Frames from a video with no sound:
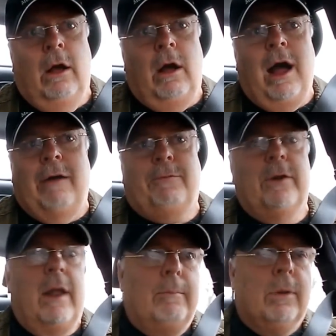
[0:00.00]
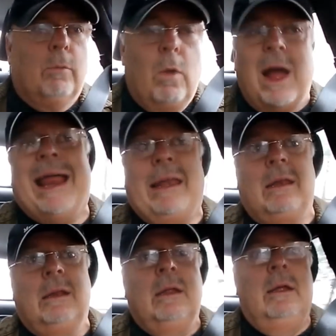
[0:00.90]
offer number 1,
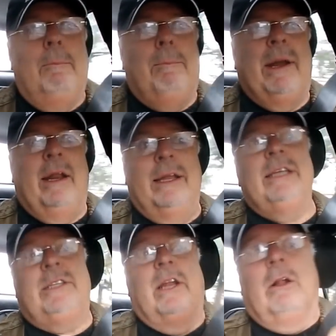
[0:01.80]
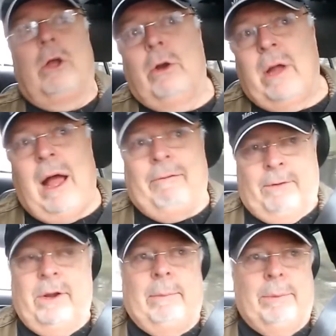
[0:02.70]
but at least it'll go to
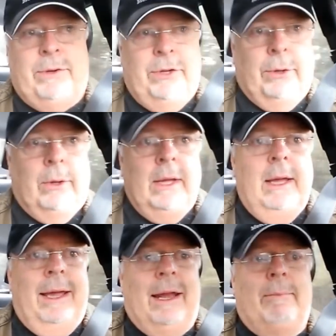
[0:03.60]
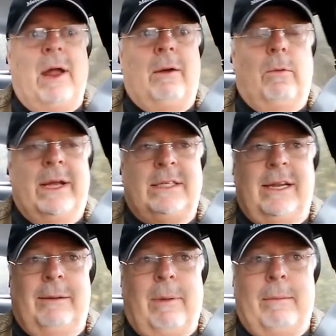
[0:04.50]
offer number 2, and I'm not
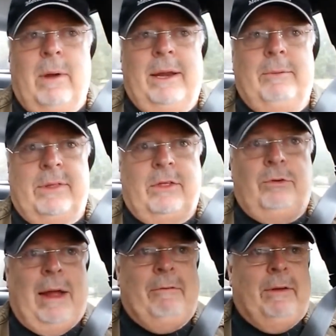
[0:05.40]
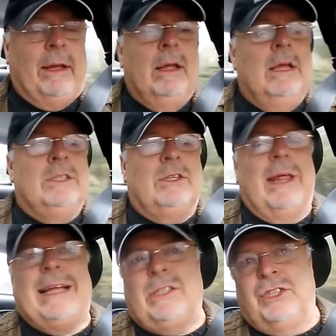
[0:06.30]
wasting my money with the traffic. So
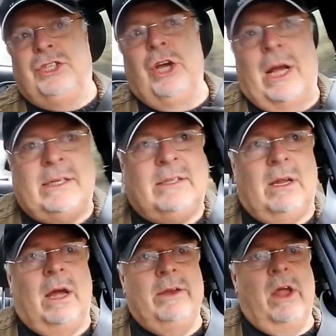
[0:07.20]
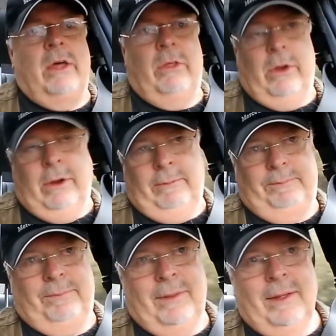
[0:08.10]
that's just another
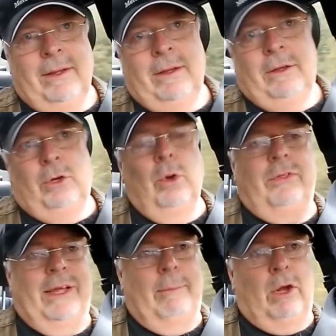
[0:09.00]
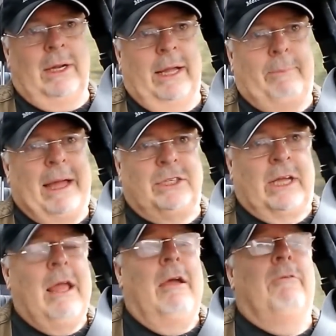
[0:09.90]
cool thing about ClickMagick.
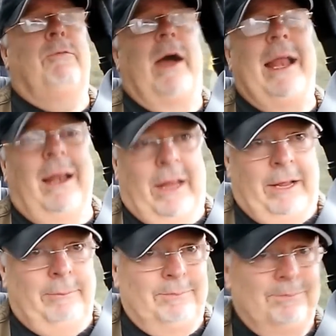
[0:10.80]
Finally,